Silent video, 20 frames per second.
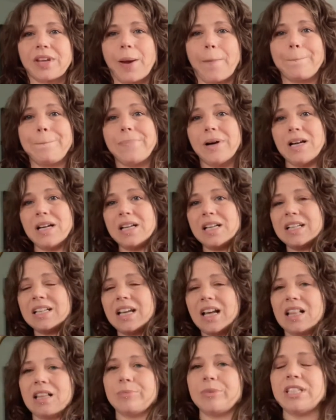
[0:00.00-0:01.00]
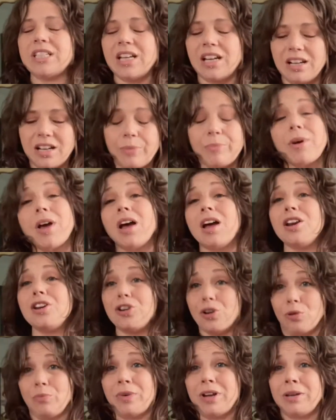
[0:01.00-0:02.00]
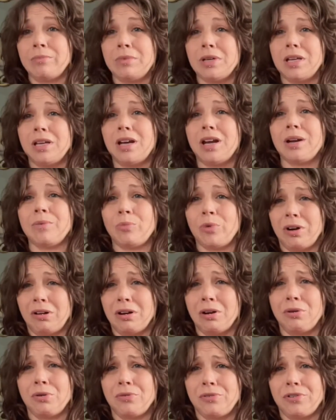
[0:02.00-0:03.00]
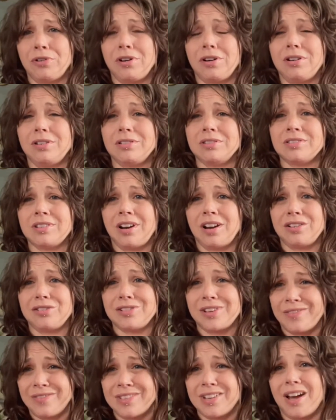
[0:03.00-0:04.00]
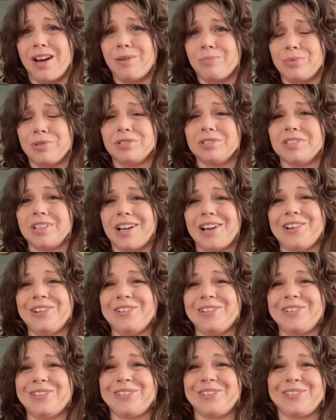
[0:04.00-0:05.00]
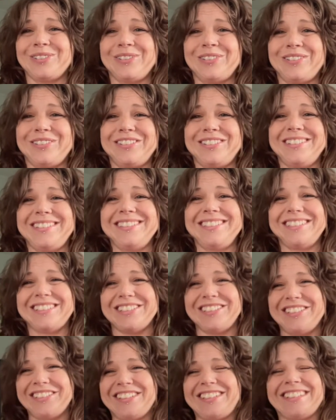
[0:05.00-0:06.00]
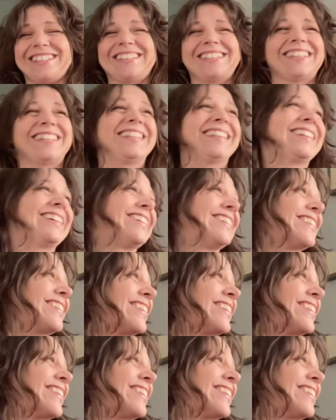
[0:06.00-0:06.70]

But yeah, let me stand up. Don't mind me. I'm wearing overalls and I just have the top pulled down so you can see this